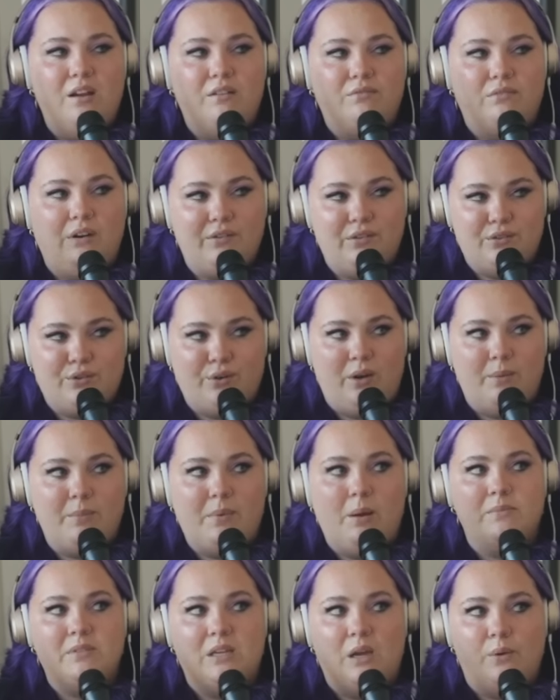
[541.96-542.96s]
Revelatorium
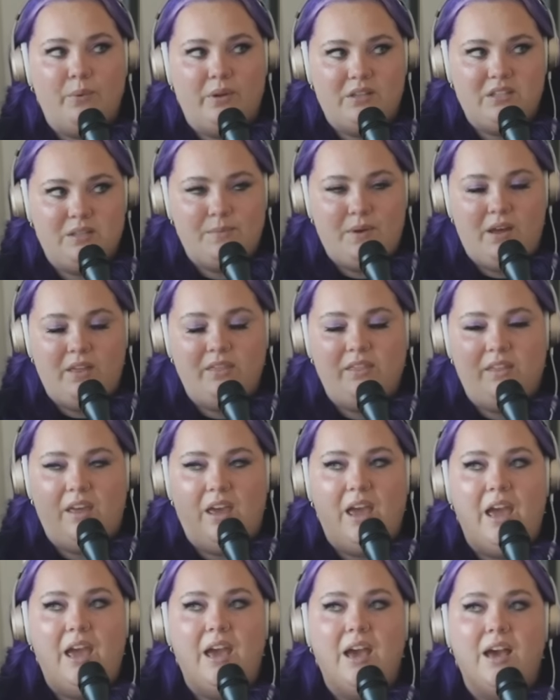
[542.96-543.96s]
comes out once a month,
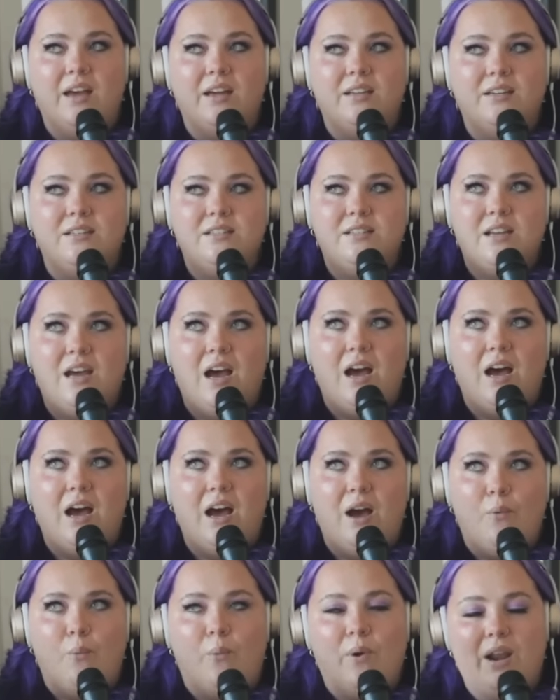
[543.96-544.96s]
and
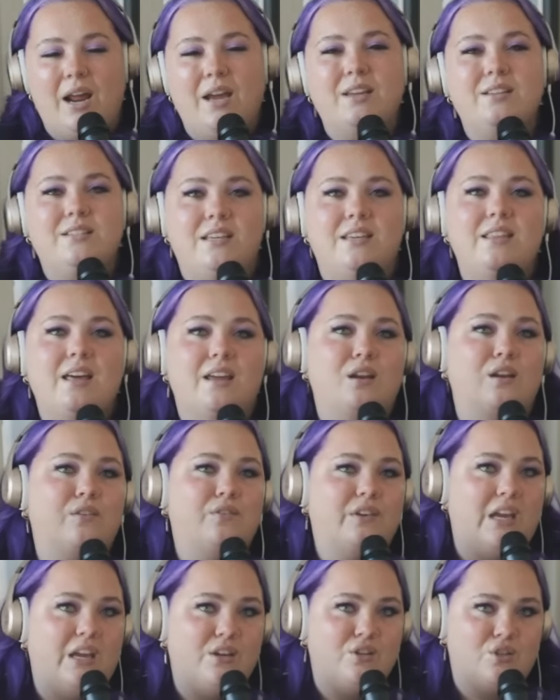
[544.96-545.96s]
when I see that
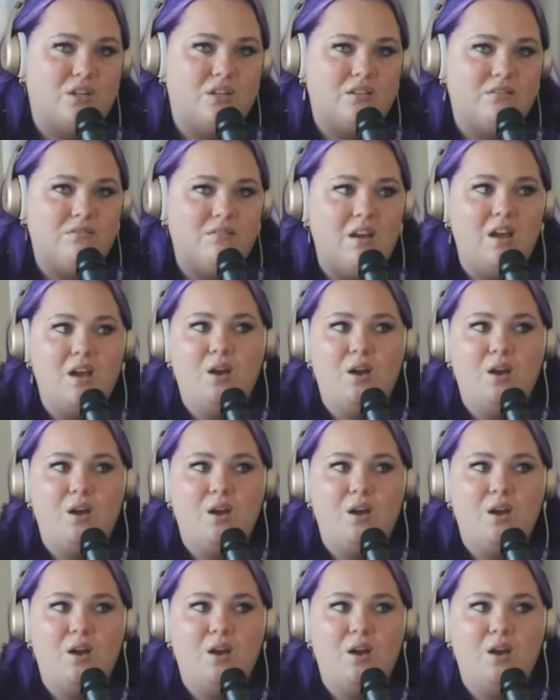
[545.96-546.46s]
notification,